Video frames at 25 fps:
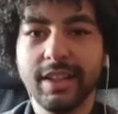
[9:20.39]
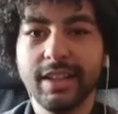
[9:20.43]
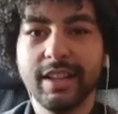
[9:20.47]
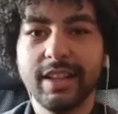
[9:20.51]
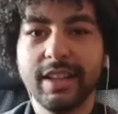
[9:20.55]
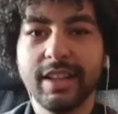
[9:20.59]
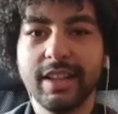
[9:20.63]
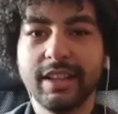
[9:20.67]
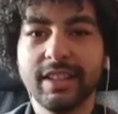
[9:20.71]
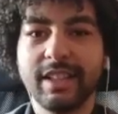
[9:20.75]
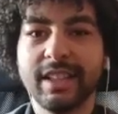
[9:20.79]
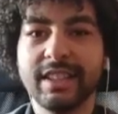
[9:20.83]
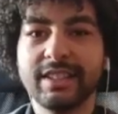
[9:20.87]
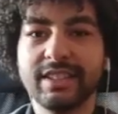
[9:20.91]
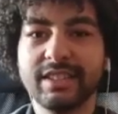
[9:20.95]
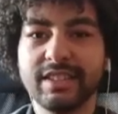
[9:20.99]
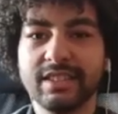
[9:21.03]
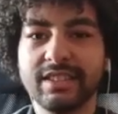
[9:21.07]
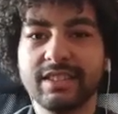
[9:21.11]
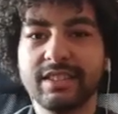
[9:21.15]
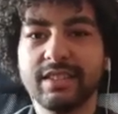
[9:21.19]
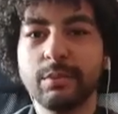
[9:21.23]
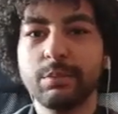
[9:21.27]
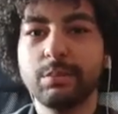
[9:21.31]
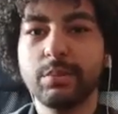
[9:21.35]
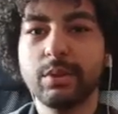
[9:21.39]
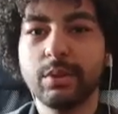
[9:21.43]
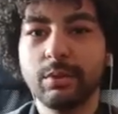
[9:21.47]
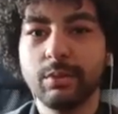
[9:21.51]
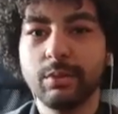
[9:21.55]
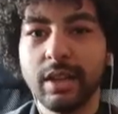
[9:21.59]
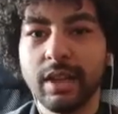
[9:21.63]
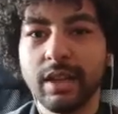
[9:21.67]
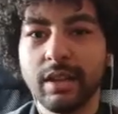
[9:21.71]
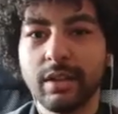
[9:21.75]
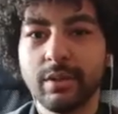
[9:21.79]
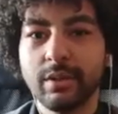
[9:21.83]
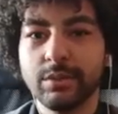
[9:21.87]
Like that's a simple
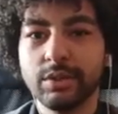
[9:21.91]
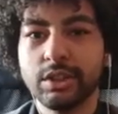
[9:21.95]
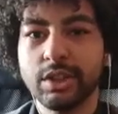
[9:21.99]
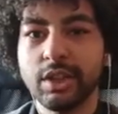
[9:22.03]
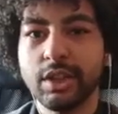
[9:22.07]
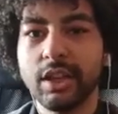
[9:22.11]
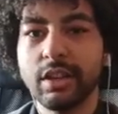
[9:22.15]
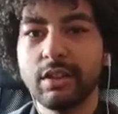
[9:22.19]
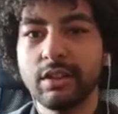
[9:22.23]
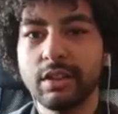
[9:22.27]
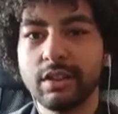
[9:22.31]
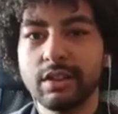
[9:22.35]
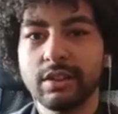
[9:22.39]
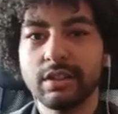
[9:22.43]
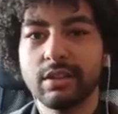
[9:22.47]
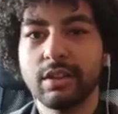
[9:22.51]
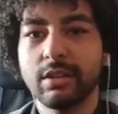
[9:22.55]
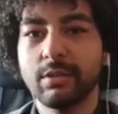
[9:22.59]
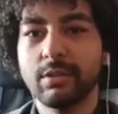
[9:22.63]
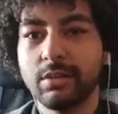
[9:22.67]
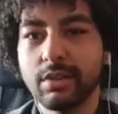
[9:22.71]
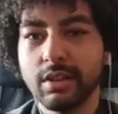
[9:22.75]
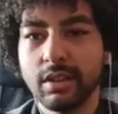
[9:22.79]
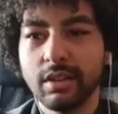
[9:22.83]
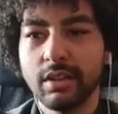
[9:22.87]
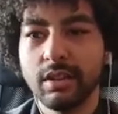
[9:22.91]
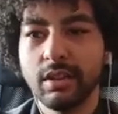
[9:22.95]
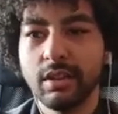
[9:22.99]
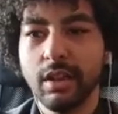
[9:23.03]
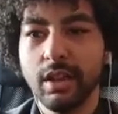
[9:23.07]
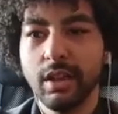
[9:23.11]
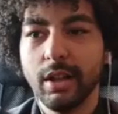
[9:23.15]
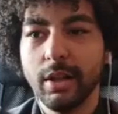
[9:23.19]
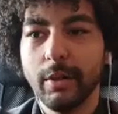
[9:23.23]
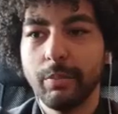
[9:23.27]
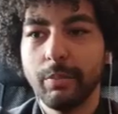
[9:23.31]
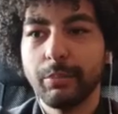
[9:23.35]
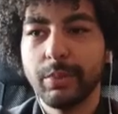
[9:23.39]
way of sharing something.
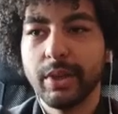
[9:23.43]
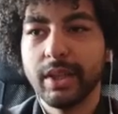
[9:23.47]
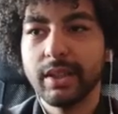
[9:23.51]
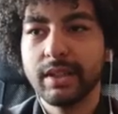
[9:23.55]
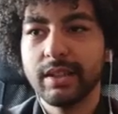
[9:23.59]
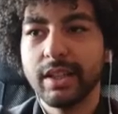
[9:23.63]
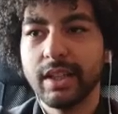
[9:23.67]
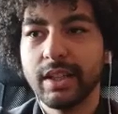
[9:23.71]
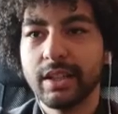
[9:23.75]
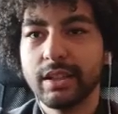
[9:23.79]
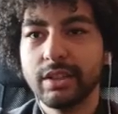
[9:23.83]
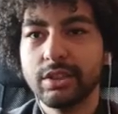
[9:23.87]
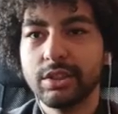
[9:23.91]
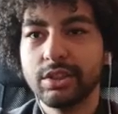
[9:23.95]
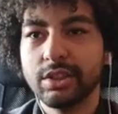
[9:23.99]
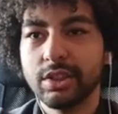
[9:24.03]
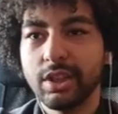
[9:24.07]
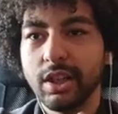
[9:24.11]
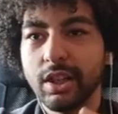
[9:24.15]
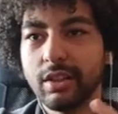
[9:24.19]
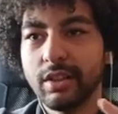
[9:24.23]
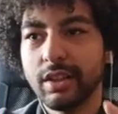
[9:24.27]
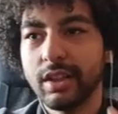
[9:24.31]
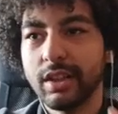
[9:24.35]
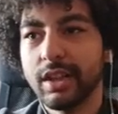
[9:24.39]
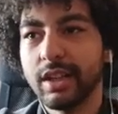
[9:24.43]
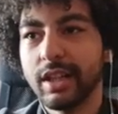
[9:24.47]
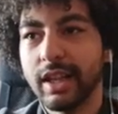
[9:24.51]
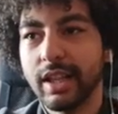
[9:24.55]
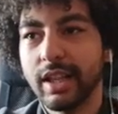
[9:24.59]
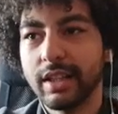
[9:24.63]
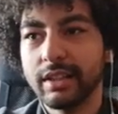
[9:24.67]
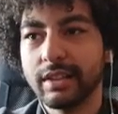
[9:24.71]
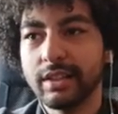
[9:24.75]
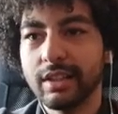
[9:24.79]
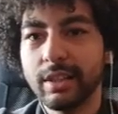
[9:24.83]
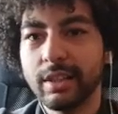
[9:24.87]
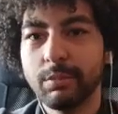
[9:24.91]
But then sharing
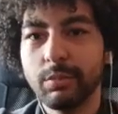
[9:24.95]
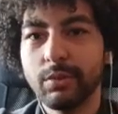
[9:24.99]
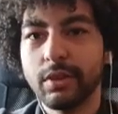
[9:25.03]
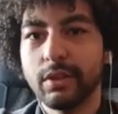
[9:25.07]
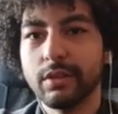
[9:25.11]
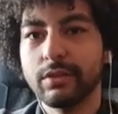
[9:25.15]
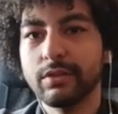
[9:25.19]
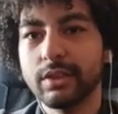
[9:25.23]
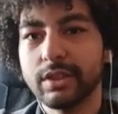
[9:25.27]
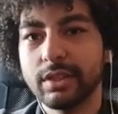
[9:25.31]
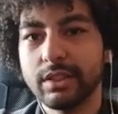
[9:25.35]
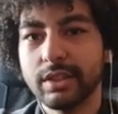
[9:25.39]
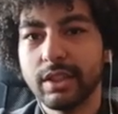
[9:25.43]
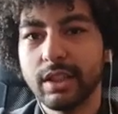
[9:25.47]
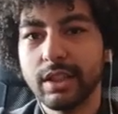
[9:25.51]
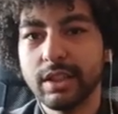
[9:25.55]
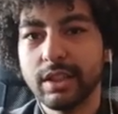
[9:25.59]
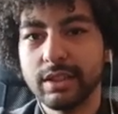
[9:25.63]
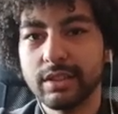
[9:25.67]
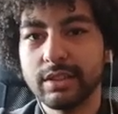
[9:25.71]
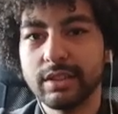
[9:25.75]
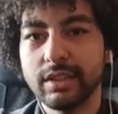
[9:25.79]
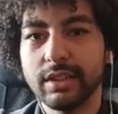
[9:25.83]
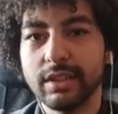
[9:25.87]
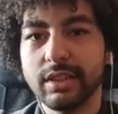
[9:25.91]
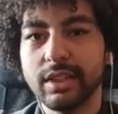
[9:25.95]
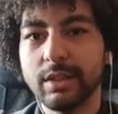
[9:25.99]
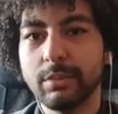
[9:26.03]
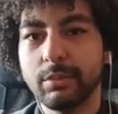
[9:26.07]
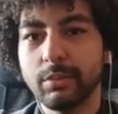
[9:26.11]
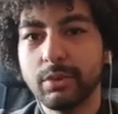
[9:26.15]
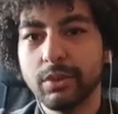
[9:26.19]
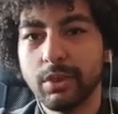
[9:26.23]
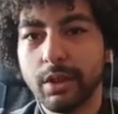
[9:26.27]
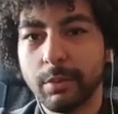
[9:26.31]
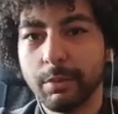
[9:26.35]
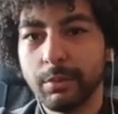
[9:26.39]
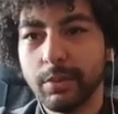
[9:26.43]
like deep conversations and deep
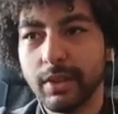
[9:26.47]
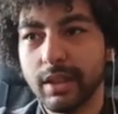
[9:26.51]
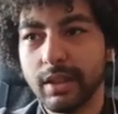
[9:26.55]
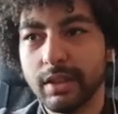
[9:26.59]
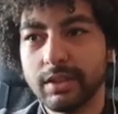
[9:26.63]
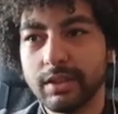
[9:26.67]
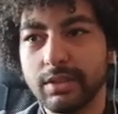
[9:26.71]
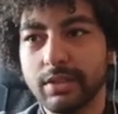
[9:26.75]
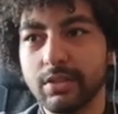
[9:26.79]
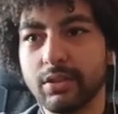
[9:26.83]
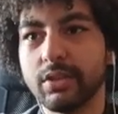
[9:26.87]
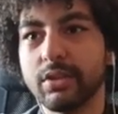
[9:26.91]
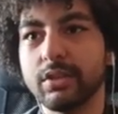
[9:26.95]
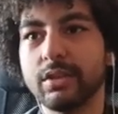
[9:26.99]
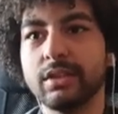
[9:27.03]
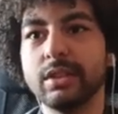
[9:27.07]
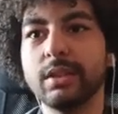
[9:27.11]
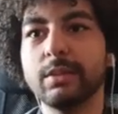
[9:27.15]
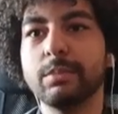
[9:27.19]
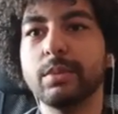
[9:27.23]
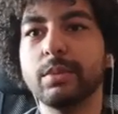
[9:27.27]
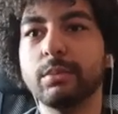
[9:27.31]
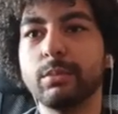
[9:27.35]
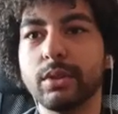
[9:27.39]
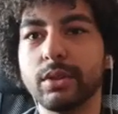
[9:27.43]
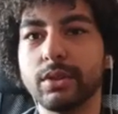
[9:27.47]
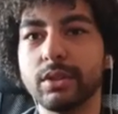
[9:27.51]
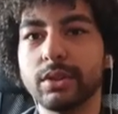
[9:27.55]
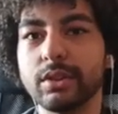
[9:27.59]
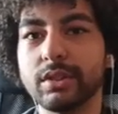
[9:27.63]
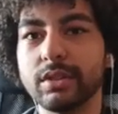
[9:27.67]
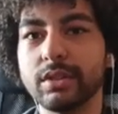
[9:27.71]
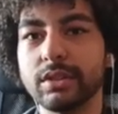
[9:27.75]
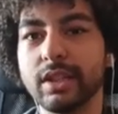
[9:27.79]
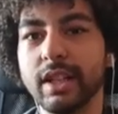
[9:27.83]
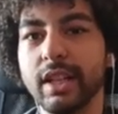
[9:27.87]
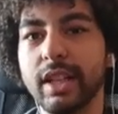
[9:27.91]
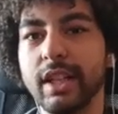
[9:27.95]
topics or deep
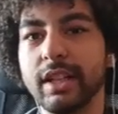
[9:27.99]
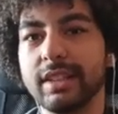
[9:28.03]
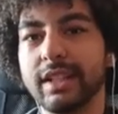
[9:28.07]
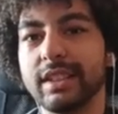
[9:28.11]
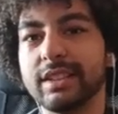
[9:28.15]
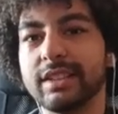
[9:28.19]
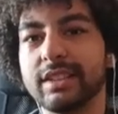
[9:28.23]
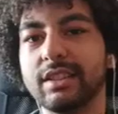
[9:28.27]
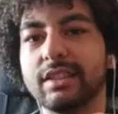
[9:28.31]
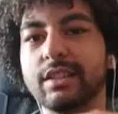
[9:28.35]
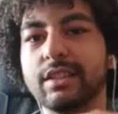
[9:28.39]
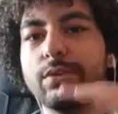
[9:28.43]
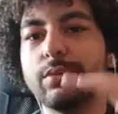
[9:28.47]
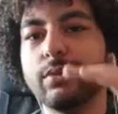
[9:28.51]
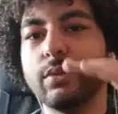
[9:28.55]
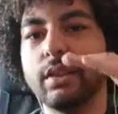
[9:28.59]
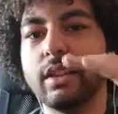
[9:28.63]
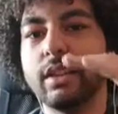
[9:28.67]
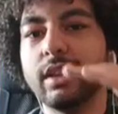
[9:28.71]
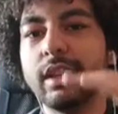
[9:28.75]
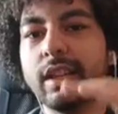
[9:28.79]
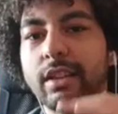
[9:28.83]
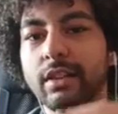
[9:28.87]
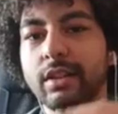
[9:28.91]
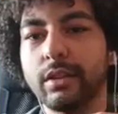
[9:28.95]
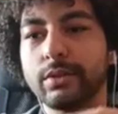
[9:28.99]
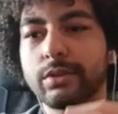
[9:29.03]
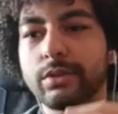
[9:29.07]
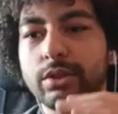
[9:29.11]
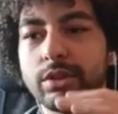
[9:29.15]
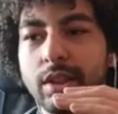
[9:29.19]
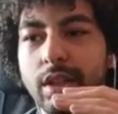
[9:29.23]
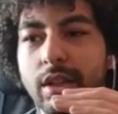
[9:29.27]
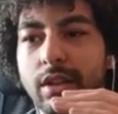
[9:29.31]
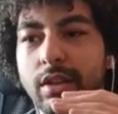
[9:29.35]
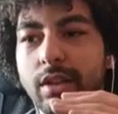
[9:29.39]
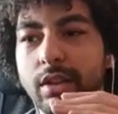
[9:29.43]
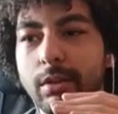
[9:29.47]
emotions, that's a different layer of
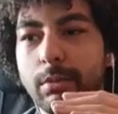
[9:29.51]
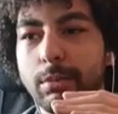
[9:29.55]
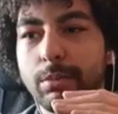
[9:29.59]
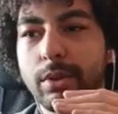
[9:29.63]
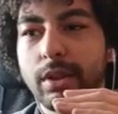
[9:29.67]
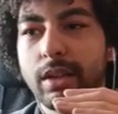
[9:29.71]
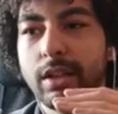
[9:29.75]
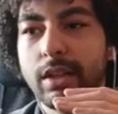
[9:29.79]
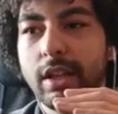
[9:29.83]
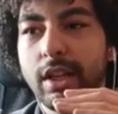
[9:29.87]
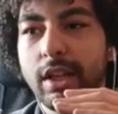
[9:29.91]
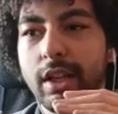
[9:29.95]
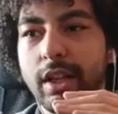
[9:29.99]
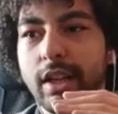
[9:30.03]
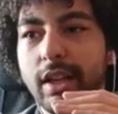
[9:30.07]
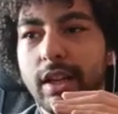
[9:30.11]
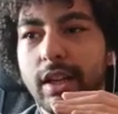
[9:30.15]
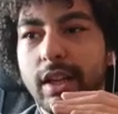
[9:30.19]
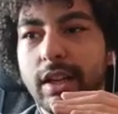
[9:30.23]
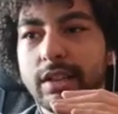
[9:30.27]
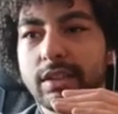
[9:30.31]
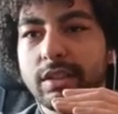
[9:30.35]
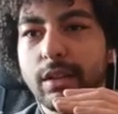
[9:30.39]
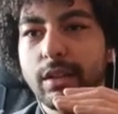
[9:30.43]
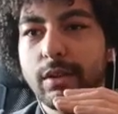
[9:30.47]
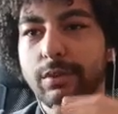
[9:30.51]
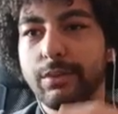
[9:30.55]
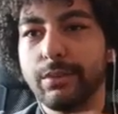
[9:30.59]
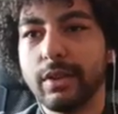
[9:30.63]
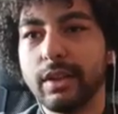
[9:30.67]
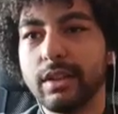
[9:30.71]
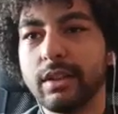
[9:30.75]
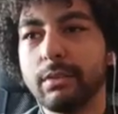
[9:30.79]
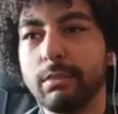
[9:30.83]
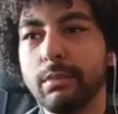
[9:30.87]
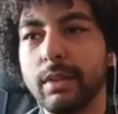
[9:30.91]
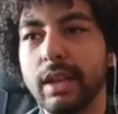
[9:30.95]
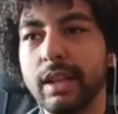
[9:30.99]
sharing. But I think
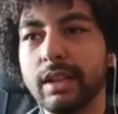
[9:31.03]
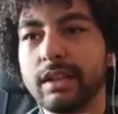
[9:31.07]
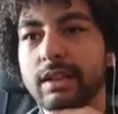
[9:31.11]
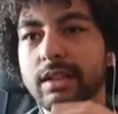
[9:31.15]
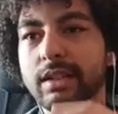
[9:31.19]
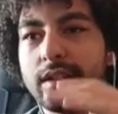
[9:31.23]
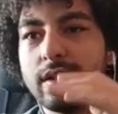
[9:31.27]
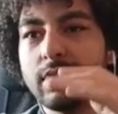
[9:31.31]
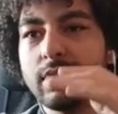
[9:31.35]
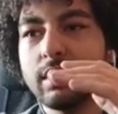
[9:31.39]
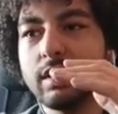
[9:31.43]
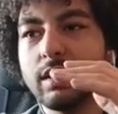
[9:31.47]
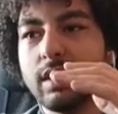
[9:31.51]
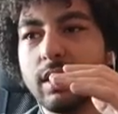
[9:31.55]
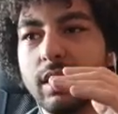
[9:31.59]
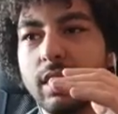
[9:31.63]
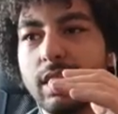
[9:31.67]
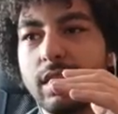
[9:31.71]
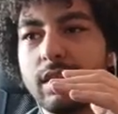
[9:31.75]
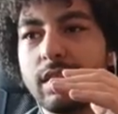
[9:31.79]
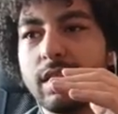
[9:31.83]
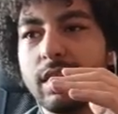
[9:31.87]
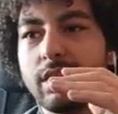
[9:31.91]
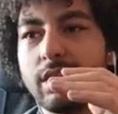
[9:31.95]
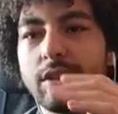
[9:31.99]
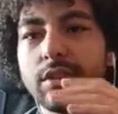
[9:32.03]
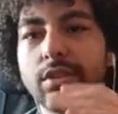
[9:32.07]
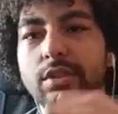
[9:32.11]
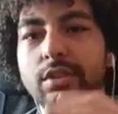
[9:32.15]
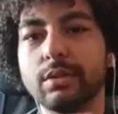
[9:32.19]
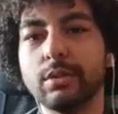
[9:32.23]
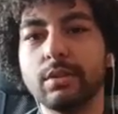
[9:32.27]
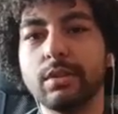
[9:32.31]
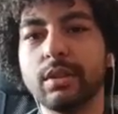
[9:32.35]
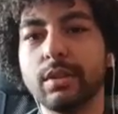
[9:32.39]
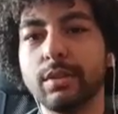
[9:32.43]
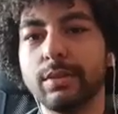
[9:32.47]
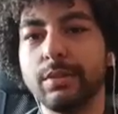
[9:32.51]
fundamentally they're not too
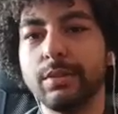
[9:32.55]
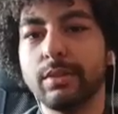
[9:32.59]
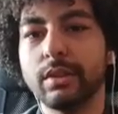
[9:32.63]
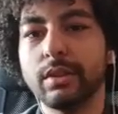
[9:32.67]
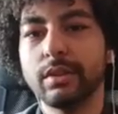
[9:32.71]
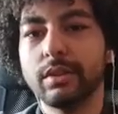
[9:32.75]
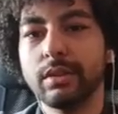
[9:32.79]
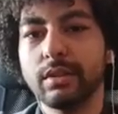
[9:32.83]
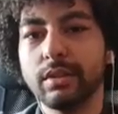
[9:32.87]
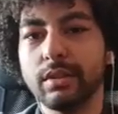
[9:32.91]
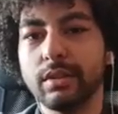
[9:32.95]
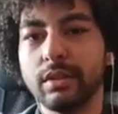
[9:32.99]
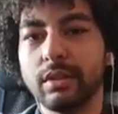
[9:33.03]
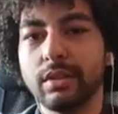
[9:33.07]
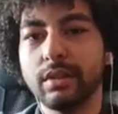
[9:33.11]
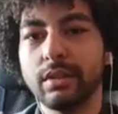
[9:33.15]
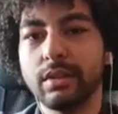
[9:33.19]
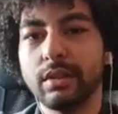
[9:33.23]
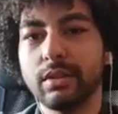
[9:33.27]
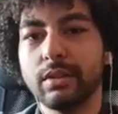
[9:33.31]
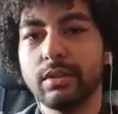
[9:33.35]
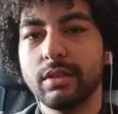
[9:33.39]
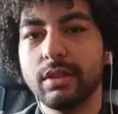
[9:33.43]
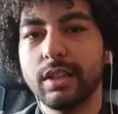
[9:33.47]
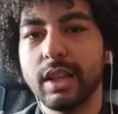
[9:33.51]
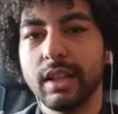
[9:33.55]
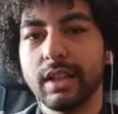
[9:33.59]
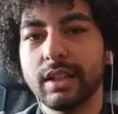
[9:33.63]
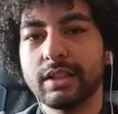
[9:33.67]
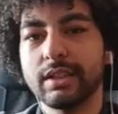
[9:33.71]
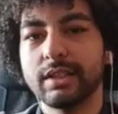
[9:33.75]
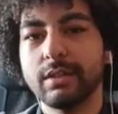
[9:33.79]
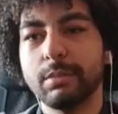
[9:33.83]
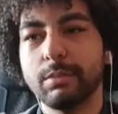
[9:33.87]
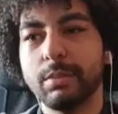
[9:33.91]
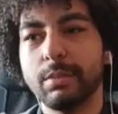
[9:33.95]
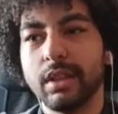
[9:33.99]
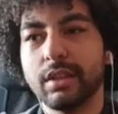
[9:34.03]
different, like
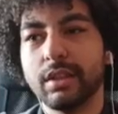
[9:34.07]
it's about